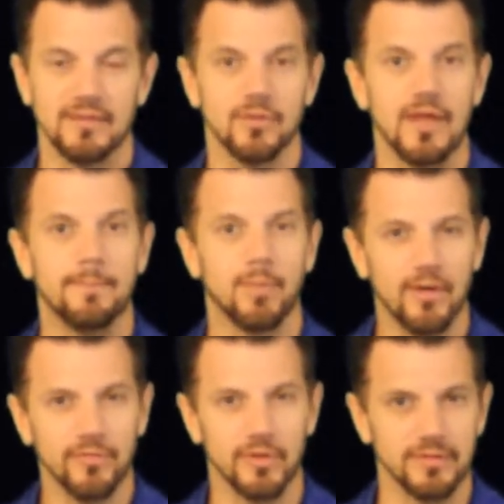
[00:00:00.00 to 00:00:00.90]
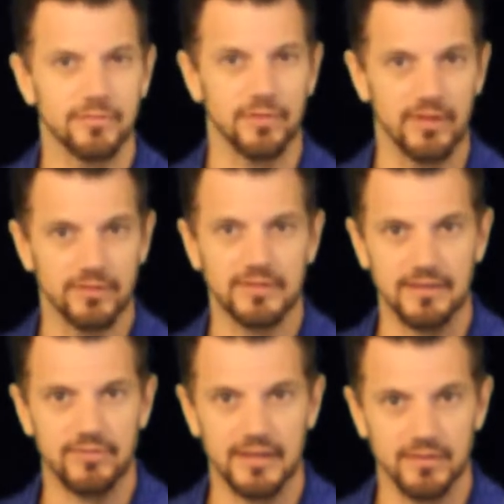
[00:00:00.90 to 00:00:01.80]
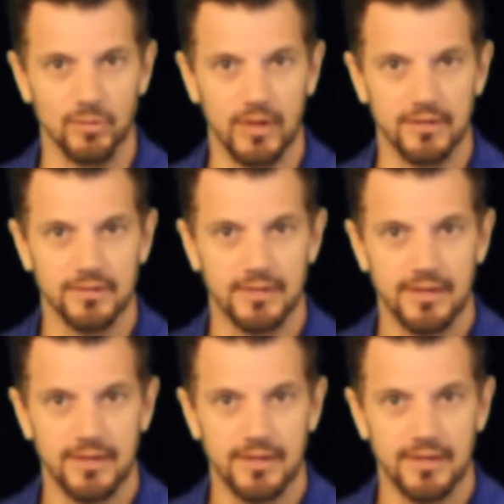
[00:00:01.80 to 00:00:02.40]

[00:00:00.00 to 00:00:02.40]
So that buffer is for their safety as well.